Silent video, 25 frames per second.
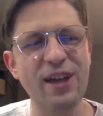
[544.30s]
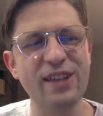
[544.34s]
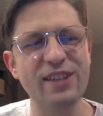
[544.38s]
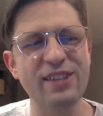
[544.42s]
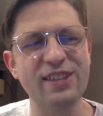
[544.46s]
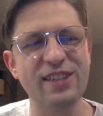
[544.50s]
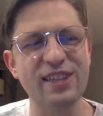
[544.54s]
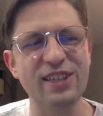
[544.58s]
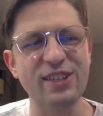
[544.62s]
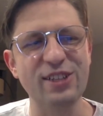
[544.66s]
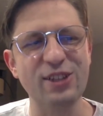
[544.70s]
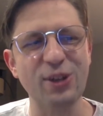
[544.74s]

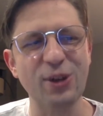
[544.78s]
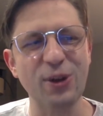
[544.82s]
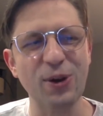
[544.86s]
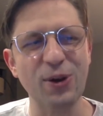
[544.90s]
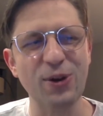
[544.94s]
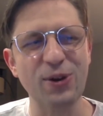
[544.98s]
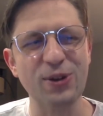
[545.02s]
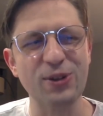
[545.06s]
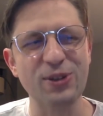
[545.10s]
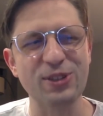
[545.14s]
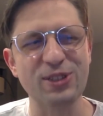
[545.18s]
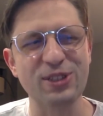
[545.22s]
these
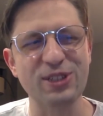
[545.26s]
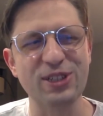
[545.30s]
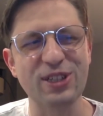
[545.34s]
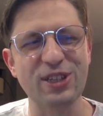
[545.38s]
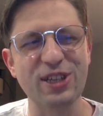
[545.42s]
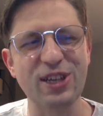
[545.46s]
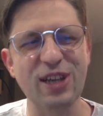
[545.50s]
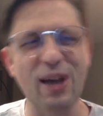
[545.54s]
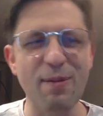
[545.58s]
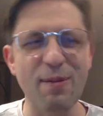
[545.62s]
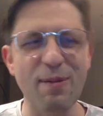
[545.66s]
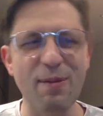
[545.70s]
hurdles
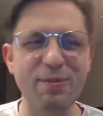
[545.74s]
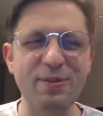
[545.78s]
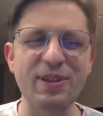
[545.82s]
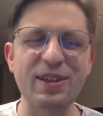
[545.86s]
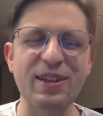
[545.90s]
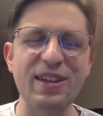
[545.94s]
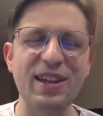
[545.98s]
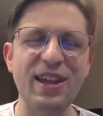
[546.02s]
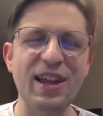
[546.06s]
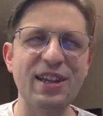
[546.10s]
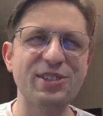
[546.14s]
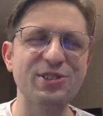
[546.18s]
kept it
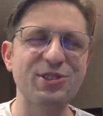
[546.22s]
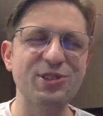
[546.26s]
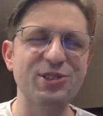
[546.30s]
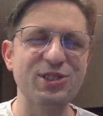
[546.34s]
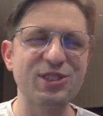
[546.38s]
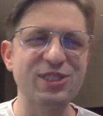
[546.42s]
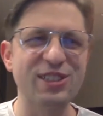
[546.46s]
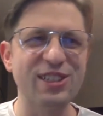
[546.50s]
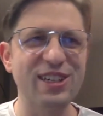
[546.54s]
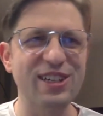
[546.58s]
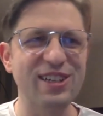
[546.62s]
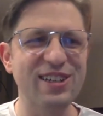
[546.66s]

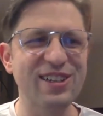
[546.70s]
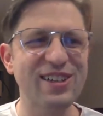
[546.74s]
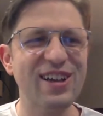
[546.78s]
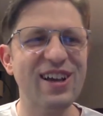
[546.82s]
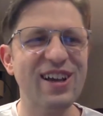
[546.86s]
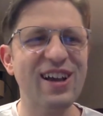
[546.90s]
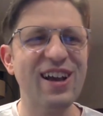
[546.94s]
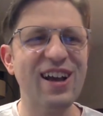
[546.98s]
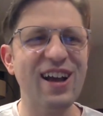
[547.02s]
interesting